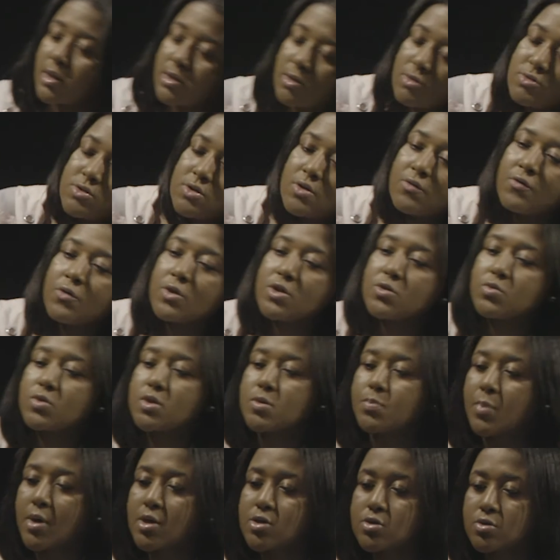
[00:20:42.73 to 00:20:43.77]
told you your voice
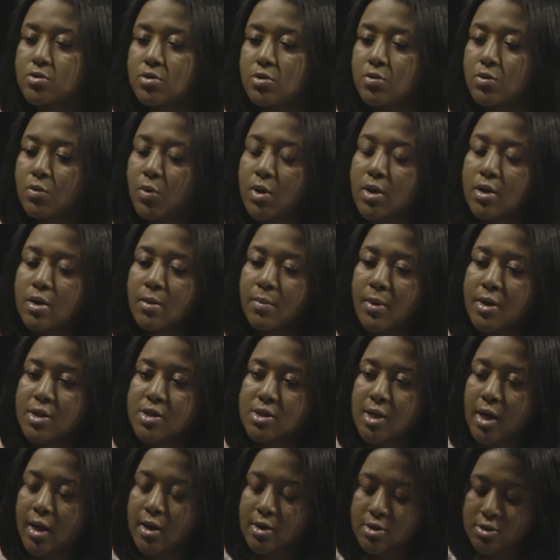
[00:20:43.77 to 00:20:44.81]
was special. You were one of the
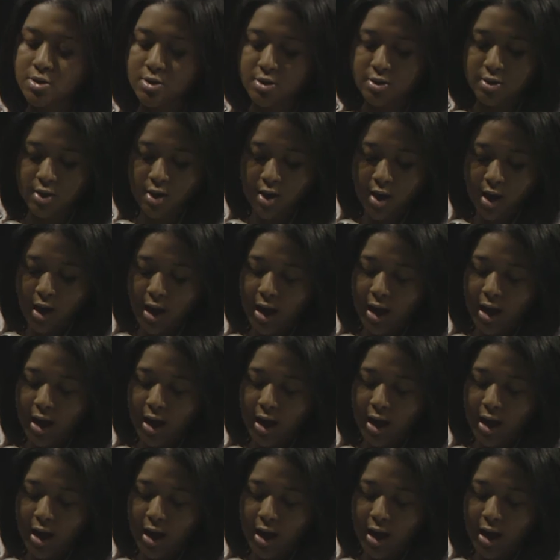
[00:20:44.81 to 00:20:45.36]
best challengers.